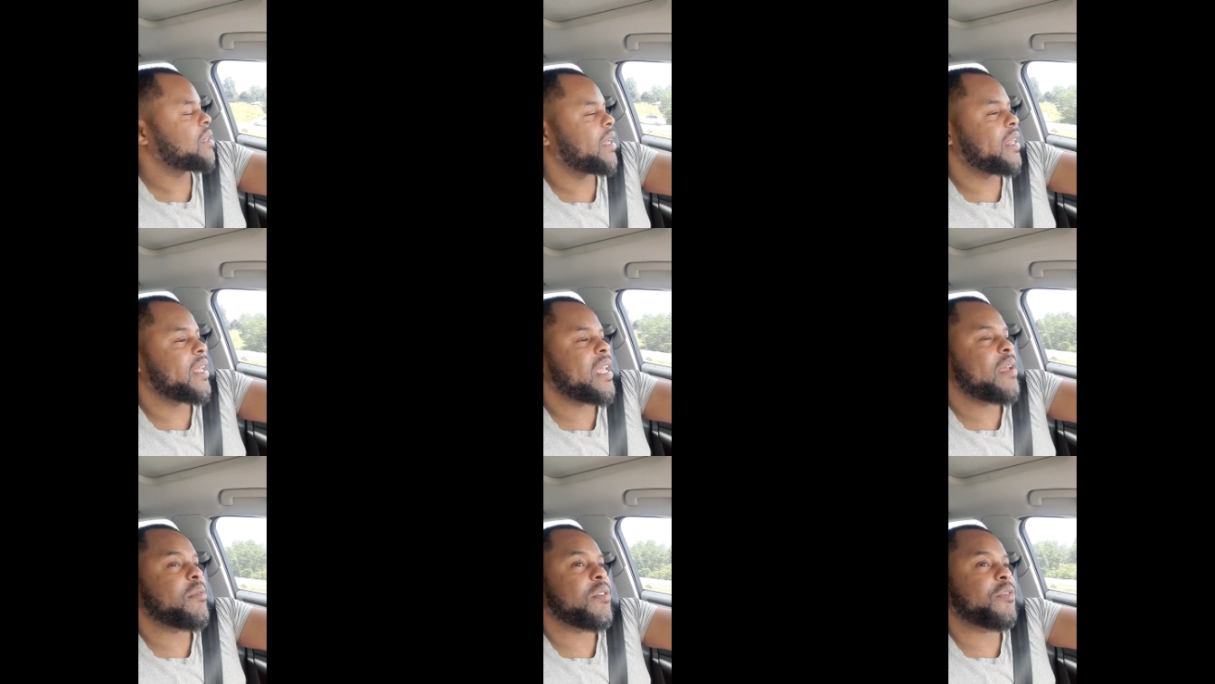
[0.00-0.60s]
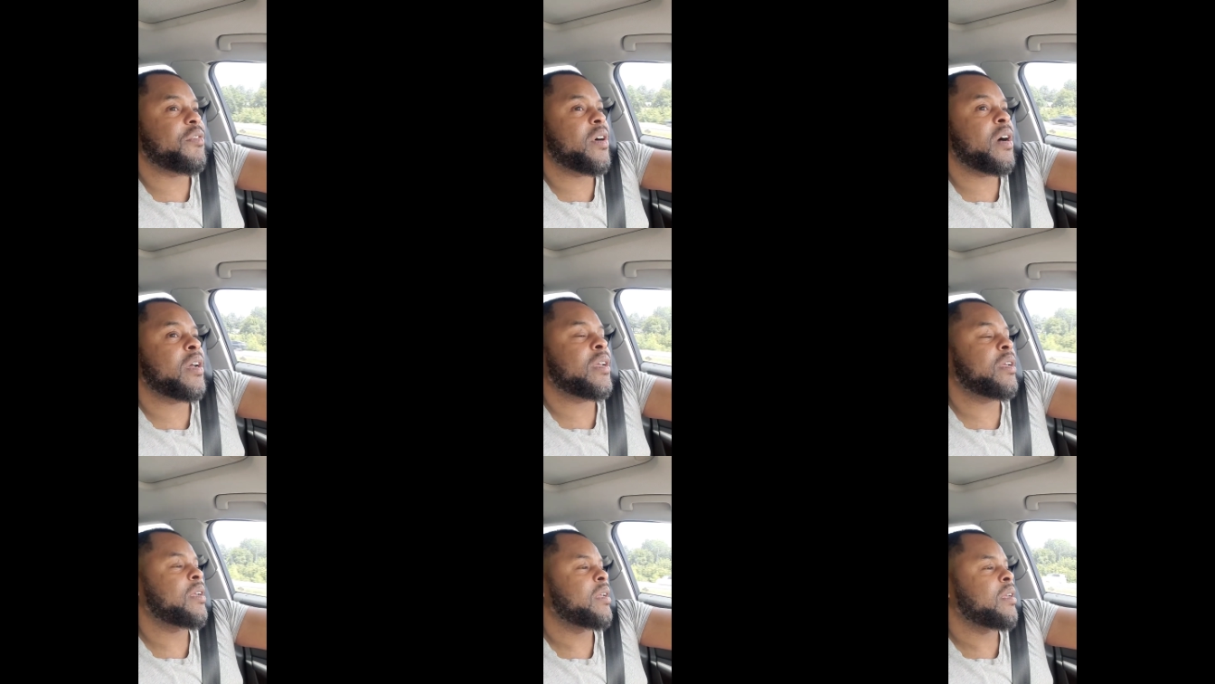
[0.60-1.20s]
I didn't give a fuck.
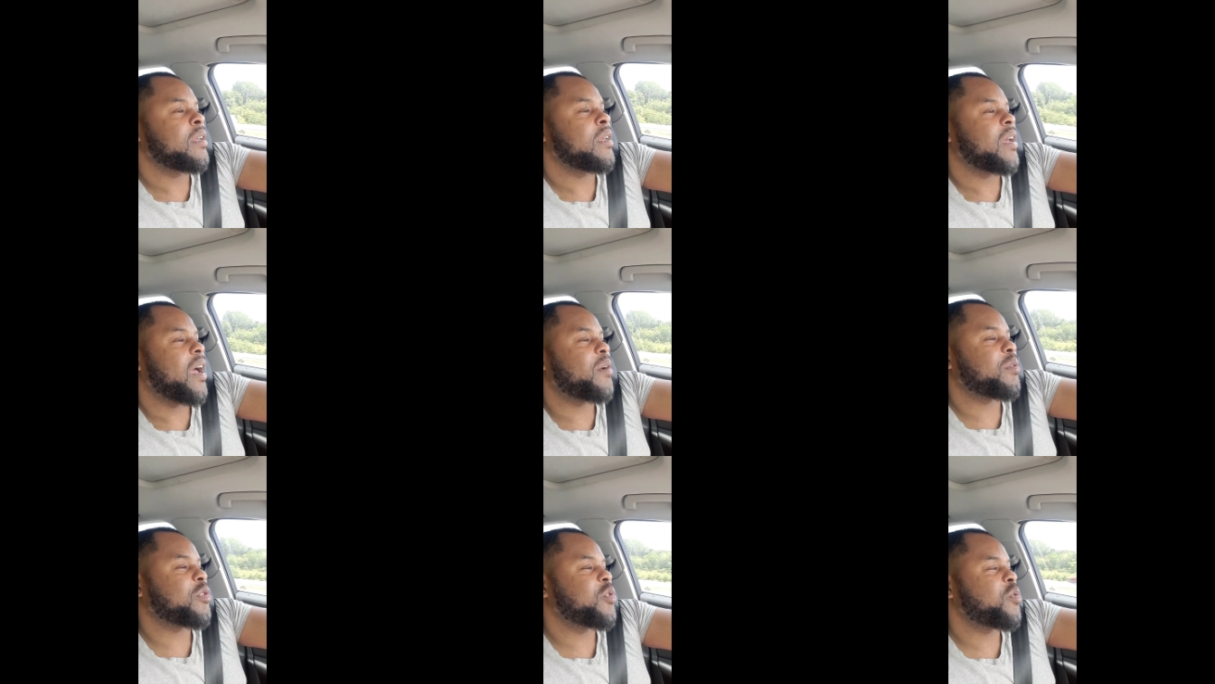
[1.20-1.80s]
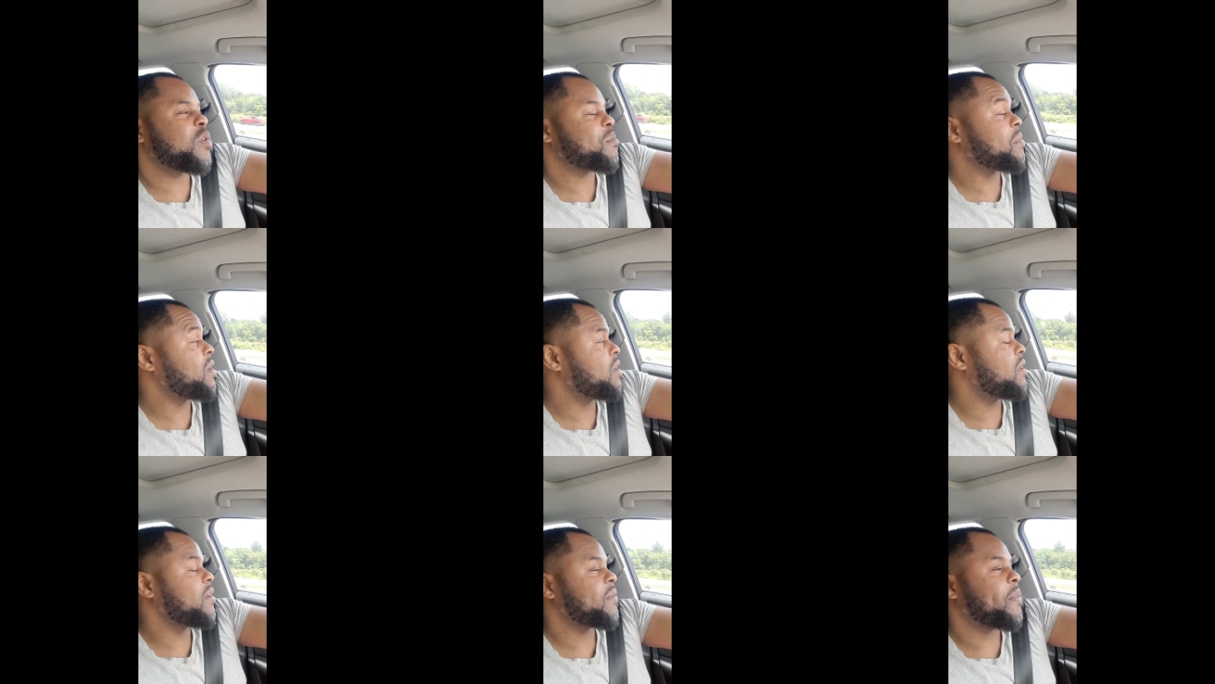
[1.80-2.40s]
I was doing
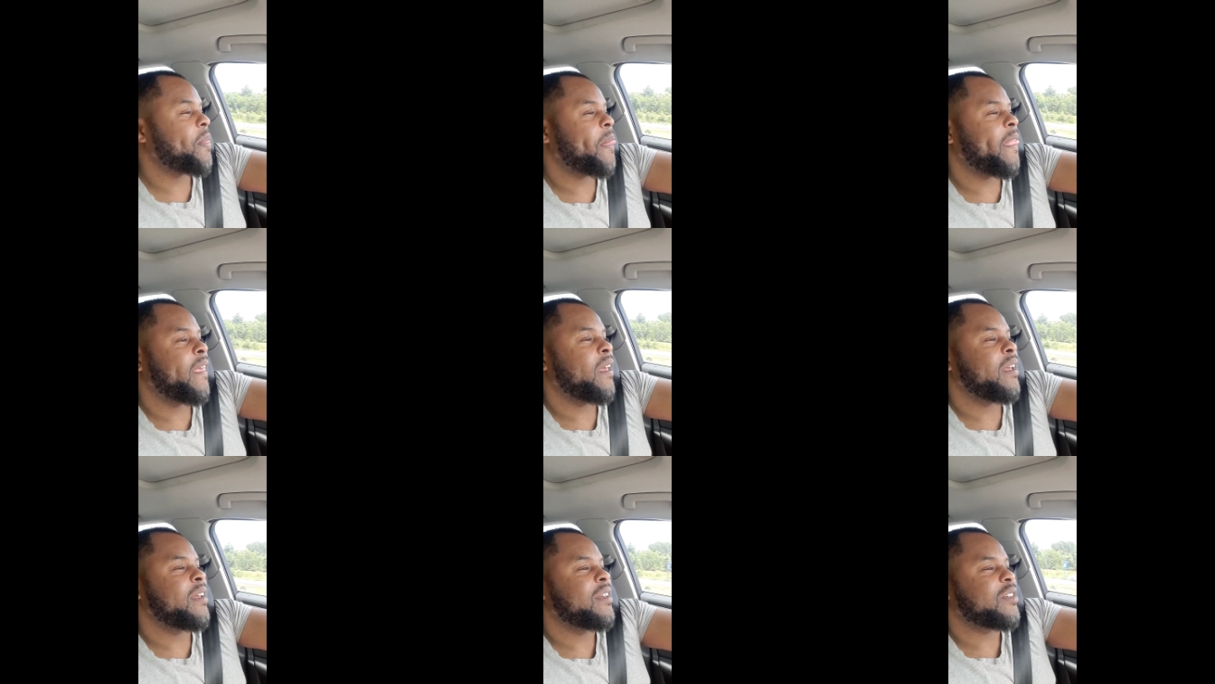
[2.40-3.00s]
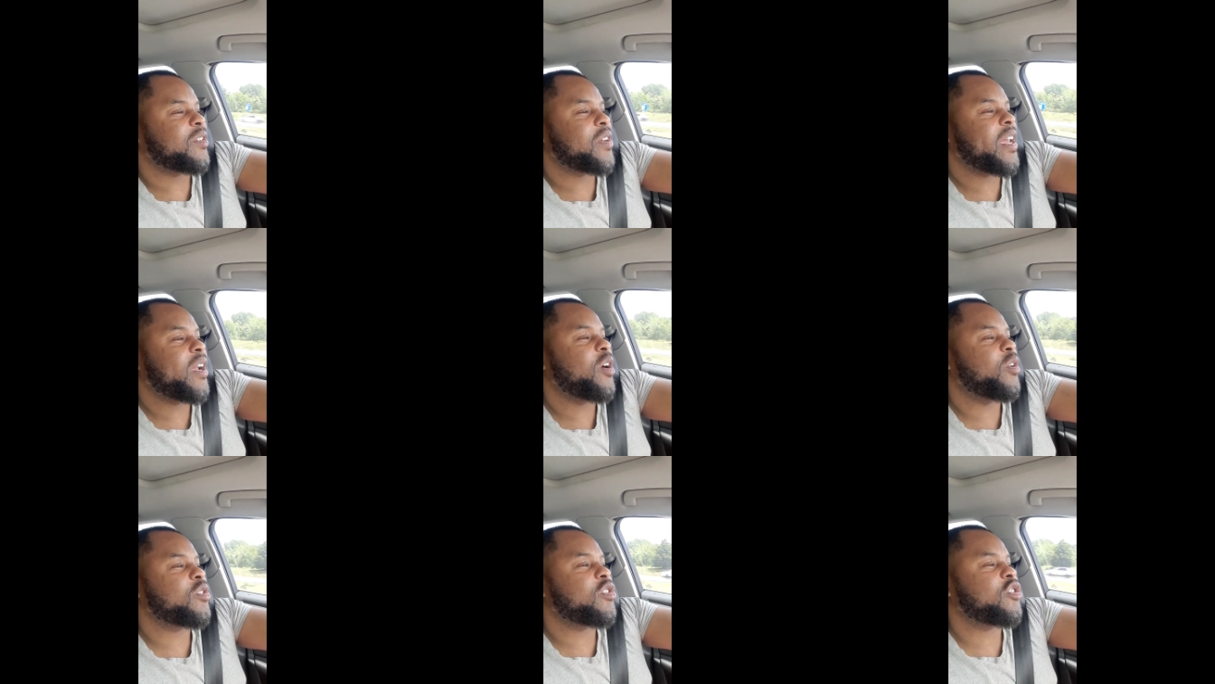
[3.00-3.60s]
me. So that
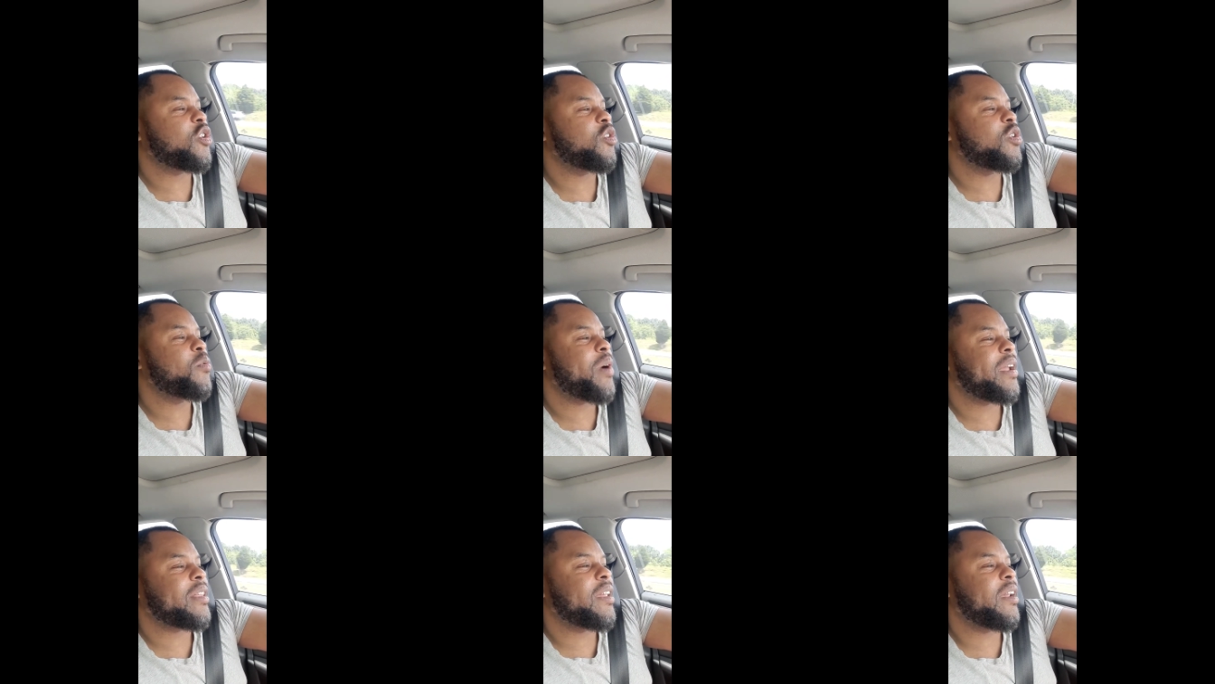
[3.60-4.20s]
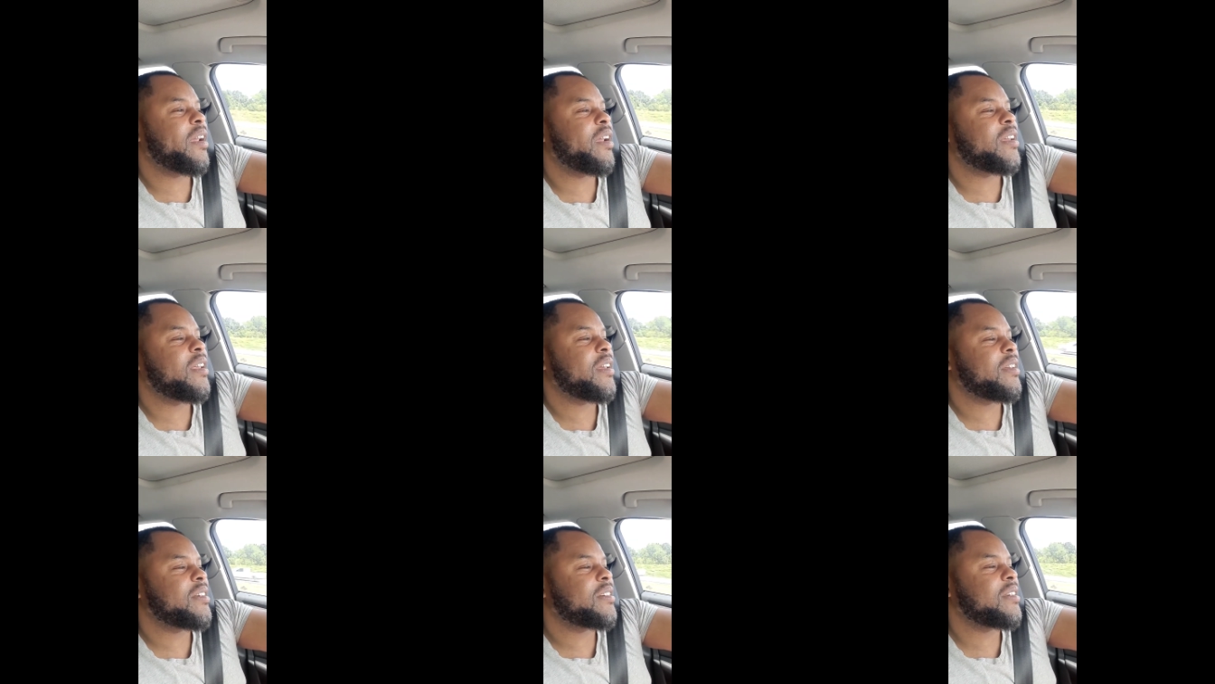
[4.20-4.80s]
goes to show you right there,
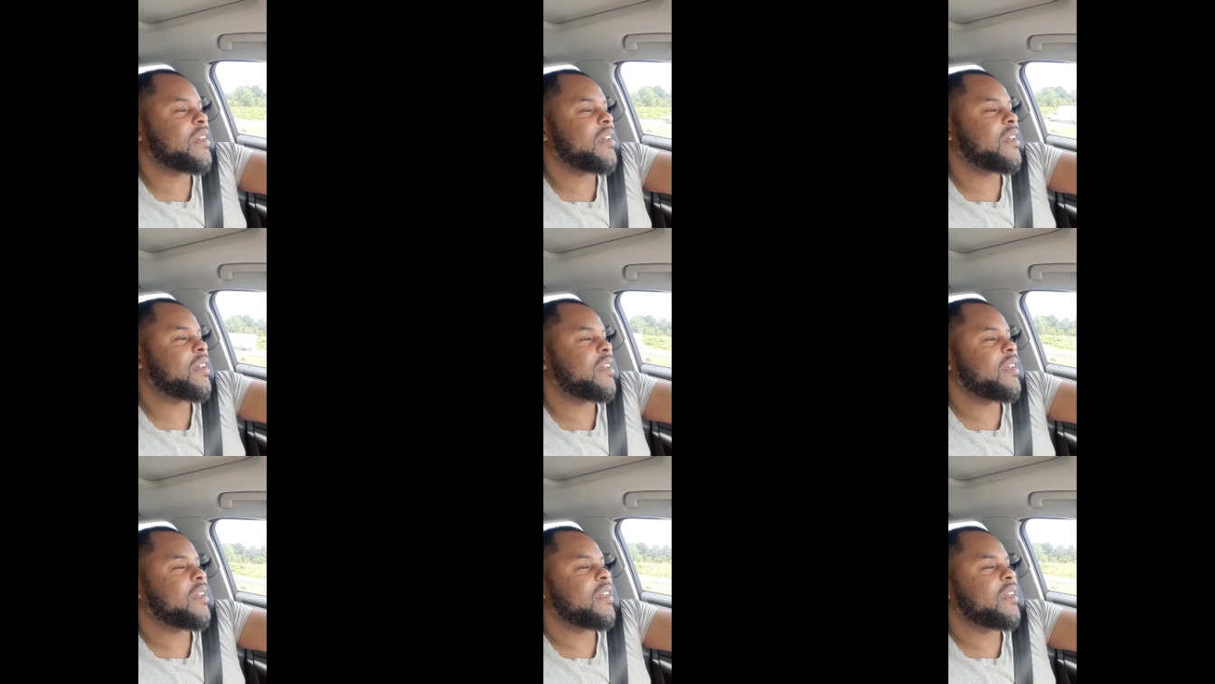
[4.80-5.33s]
nigga, shit.